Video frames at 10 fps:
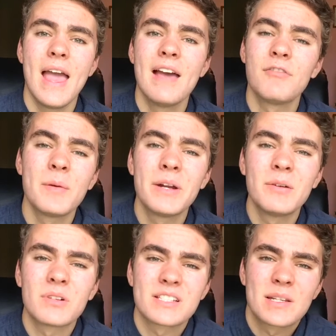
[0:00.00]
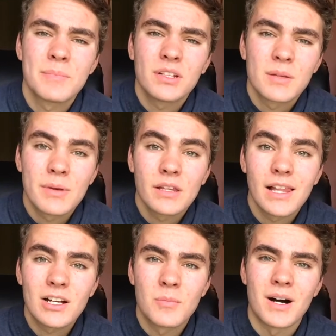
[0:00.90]
Everybody wants to build a big
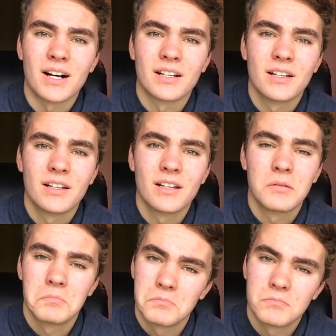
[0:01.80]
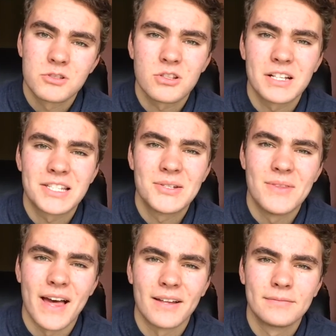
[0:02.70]
Lego MOC. So let's do
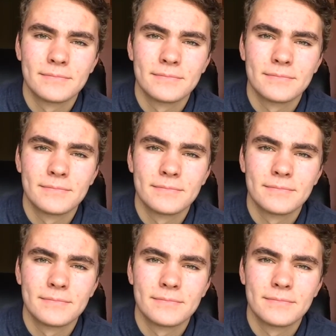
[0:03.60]
that.